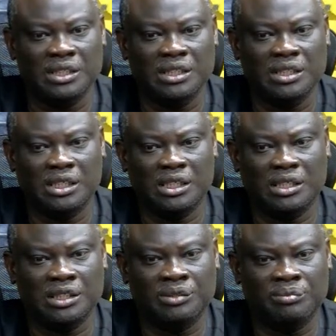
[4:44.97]
And
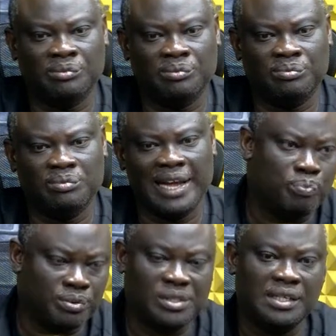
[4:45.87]
I
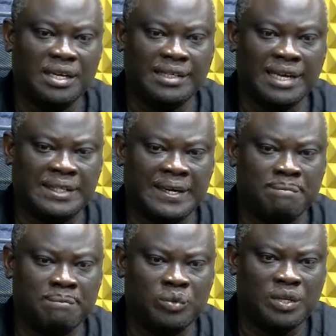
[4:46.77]
that
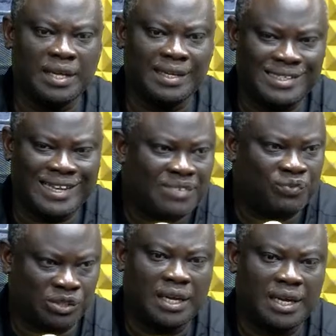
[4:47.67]
this is left for the
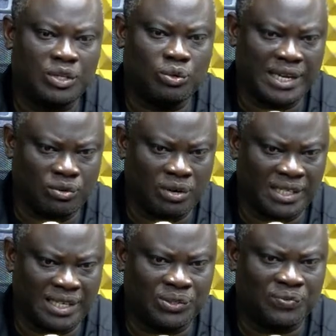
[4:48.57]
institution to take
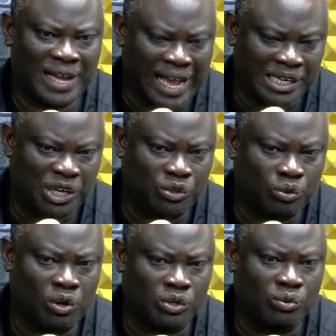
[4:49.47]
cognizance of and begin to
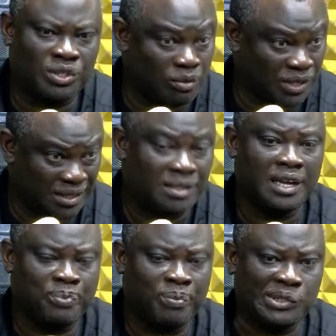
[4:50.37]
work towards this
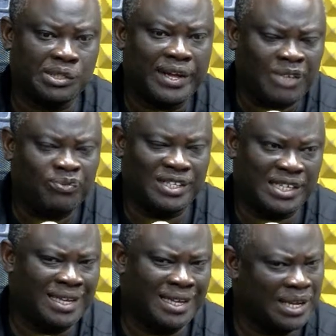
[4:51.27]
plan. For
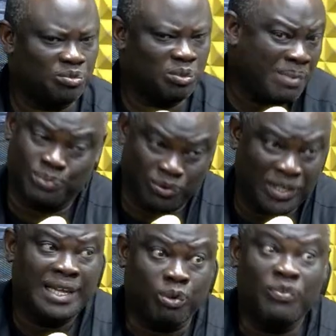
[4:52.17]

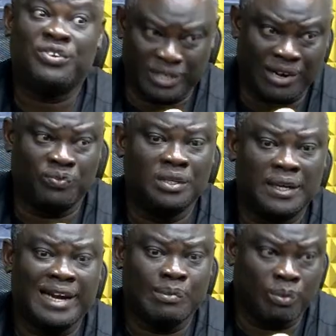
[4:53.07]
having track record
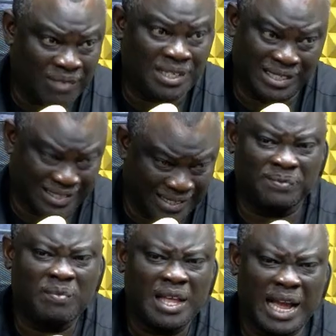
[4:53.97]
of peace and integrity.
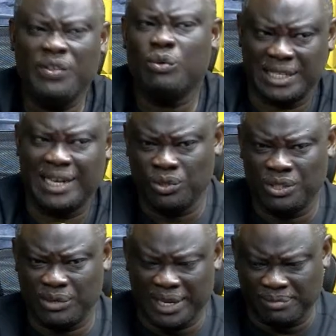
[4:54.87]
Really would like to
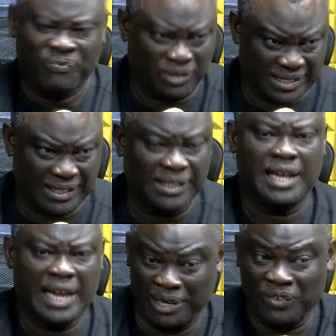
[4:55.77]
see reflect on
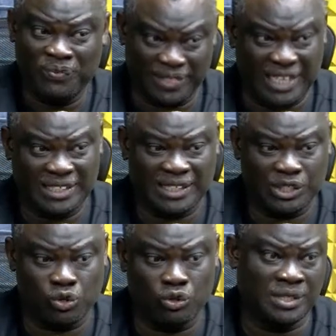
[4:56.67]
and if he thinks that it's
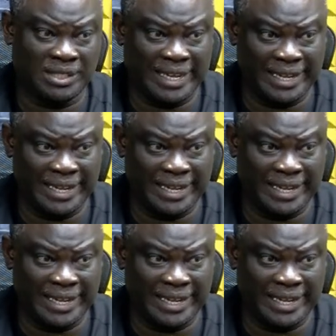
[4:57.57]
continuity,